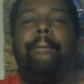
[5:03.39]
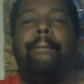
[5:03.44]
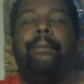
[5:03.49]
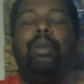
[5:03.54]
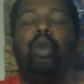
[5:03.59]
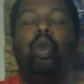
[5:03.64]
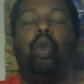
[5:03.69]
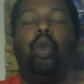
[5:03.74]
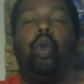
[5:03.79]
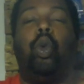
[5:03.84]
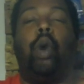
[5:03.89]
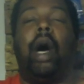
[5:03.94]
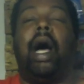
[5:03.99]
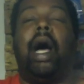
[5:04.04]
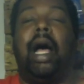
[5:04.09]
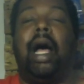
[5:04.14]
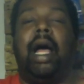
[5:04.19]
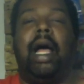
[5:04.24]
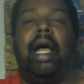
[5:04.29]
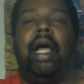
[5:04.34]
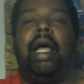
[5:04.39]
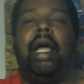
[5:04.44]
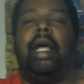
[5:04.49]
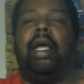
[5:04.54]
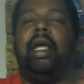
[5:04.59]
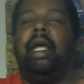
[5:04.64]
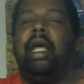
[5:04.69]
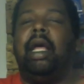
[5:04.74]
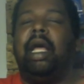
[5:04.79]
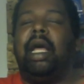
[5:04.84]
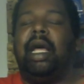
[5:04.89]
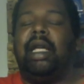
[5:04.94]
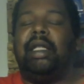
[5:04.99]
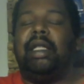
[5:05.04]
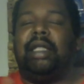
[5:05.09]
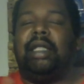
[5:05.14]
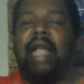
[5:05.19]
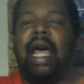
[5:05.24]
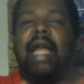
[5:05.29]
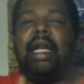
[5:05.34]
why
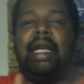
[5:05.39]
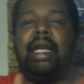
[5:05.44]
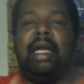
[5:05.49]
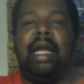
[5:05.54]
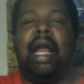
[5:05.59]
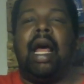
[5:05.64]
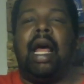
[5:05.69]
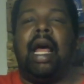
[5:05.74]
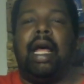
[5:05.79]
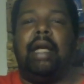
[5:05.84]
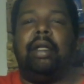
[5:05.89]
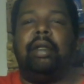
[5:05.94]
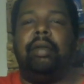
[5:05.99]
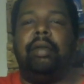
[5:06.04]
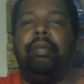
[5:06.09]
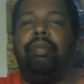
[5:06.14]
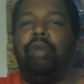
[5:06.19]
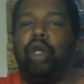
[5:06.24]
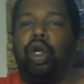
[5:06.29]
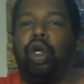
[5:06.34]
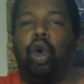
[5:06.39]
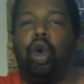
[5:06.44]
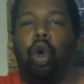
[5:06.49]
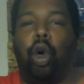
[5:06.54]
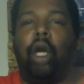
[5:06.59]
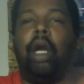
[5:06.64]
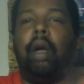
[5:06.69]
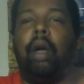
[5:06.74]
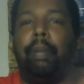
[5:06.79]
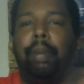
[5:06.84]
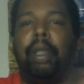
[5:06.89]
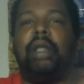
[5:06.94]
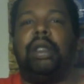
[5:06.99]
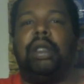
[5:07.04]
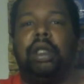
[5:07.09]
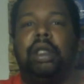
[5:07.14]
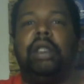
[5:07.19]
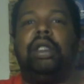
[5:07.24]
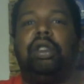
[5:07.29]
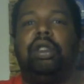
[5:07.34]
has that not caught a bunch
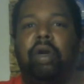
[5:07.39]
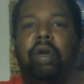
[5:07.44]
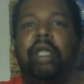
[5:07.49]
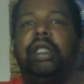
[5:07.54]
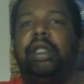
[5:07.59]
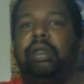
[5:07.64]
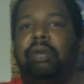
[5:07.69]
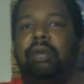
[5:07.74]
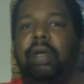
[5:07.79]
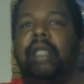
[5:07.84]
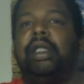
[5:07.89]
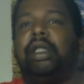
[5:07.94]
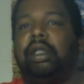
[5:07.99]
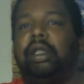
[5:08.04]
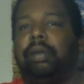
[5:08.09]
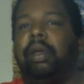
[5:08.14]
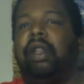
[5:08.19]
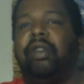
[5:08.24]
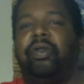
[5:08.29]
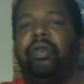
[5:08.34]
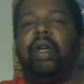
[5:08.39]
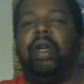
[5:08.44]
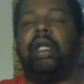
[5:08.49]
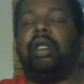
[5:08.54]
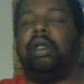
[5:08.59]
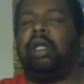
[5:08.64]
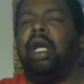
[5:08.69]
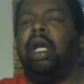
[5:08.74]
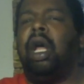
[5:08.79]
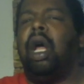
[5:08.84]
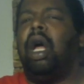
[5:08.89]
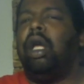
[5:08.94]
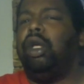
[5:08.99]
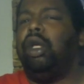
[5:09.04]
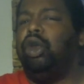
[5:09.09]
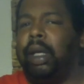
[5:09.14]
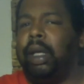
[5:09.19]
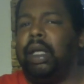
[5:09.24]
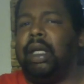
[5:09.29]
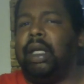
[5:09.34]
of these crazy racist motherfuckers?
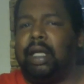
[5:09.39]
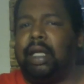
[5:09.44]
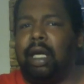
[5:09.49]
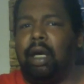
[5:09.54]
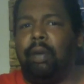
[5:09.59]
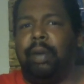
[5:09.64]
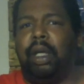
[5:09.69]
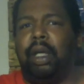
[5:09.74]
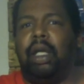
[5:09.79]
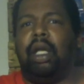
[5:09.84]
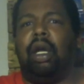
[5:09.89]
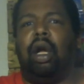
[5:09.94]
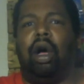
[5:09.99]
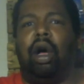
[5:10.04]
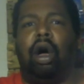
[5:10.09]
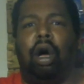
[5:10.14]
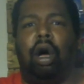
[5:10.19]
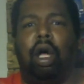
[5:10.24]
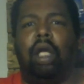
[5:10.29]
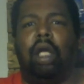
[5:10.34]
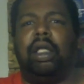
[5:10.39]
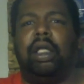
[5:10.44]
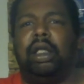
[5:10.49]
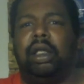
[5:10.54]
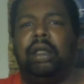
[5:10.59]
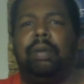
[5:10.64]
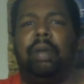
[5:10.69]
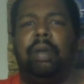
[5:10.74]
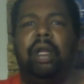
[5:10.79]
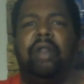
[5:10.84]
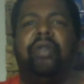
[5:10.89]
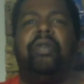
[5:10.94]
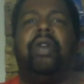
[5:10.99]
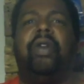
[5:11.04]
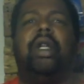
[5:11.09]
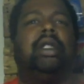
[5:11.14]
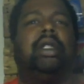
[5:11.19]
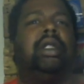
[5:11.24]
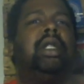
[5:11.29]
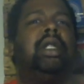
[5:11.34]
You mean to tell me that all of these
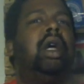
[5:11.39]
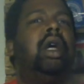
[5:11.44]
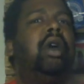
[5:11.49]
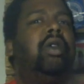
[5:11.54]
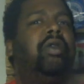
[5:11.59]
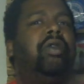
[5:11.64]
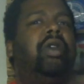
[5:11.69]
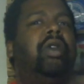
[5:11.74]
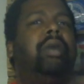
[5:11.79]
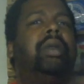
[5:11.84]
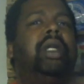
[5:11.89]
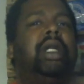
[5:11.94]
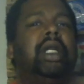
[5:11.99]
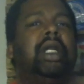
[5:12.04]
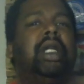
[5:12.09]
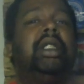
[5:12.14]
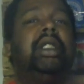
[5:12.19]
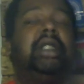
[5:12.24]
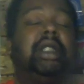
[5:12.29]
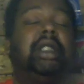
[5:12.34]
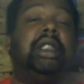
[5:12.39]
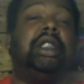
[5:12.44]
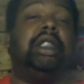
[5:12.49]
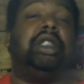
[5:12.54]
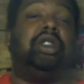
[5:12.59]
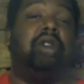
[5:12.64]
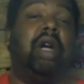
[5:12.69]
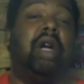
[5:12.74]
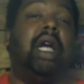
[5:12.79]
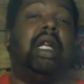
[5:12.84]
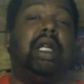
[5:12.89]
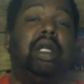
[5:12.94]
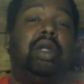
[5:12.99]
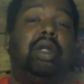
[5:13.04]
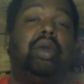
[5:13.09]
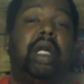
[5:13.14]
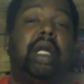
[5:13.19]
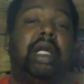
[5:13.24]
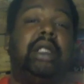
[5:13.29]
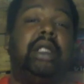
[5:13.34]
motherfuckers, from the niggas that's just trying to
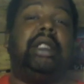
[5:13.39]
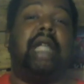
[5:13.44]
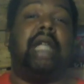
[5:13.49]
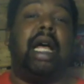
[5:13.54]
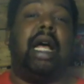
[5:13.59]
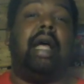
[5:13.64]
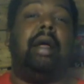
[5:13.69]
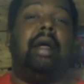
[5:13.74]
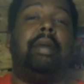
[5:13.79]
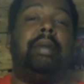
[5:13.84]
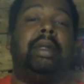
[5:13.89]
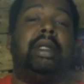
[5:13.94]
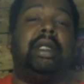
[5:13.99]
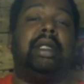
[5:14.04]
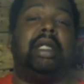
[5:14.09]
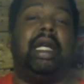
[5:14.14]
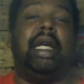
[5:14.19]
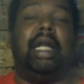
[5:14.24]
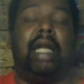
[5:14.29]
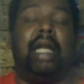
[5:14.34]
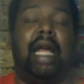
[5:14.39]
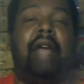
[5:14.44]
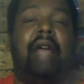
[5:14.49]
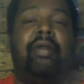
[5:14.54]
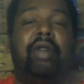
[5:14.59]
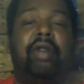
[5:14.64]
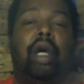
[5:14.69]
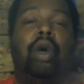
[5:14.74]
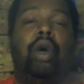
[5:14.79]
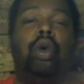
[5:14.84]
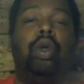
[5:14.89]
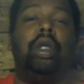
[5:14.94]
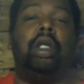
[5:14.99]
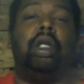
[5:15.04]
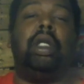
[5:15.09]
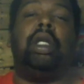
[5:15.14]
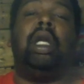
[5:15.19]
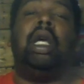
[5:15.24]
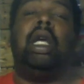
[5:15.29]
do their job and stay alive in Oakland